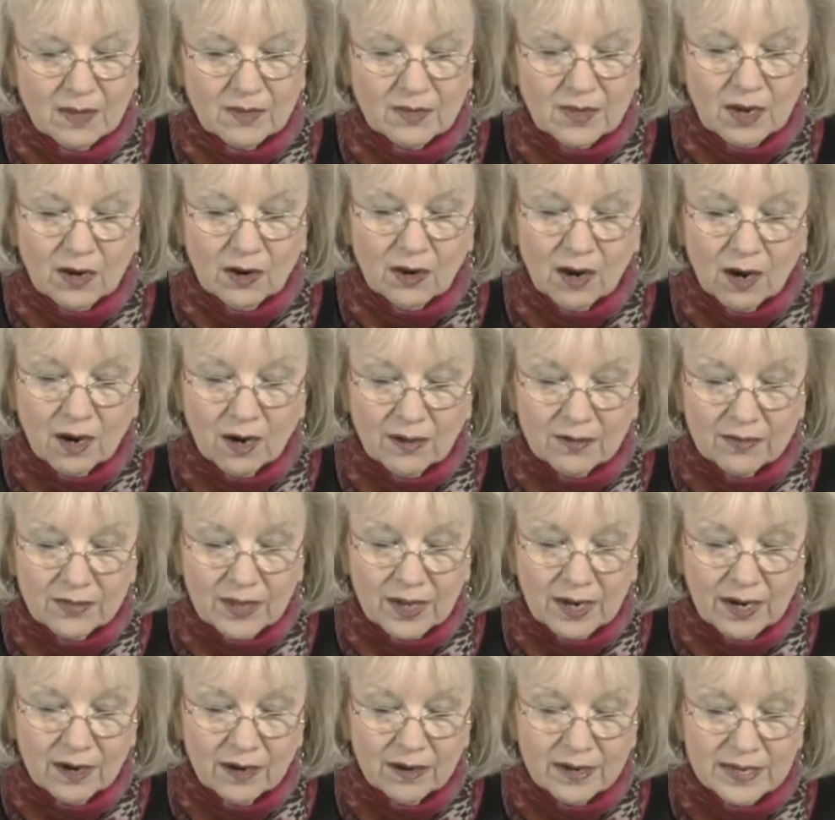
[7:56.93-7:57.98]

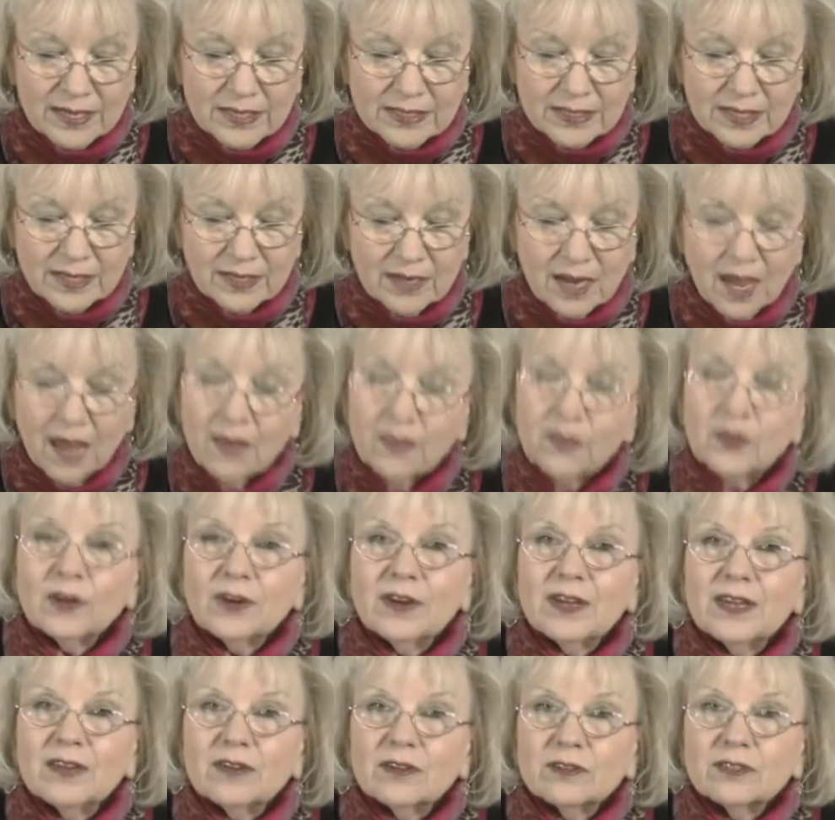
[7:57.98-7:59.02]
There is
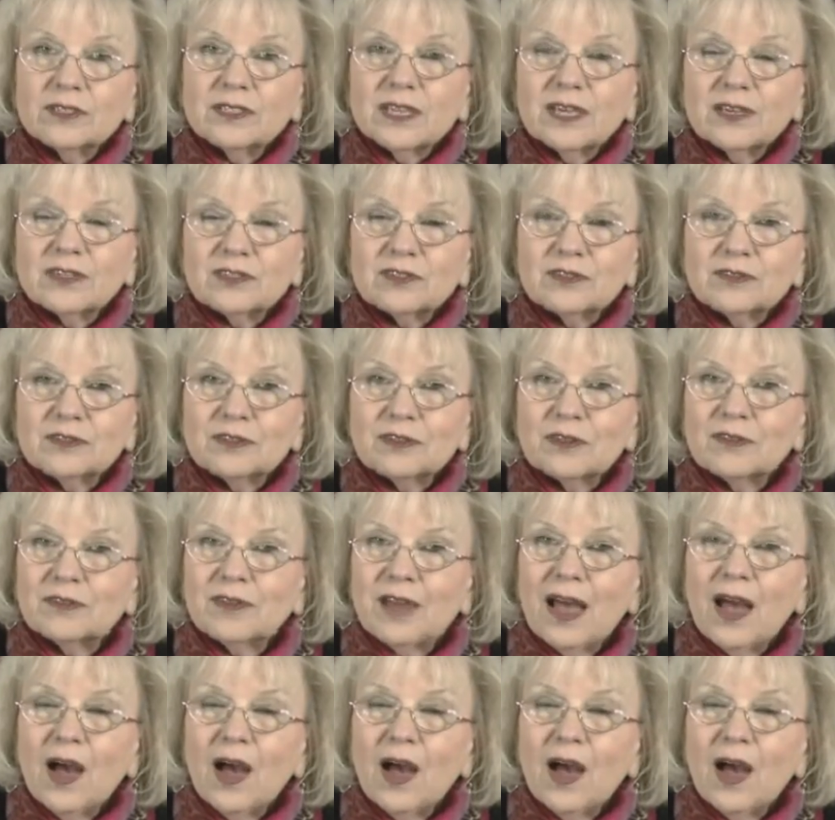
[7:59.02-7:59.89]
another intercessor. So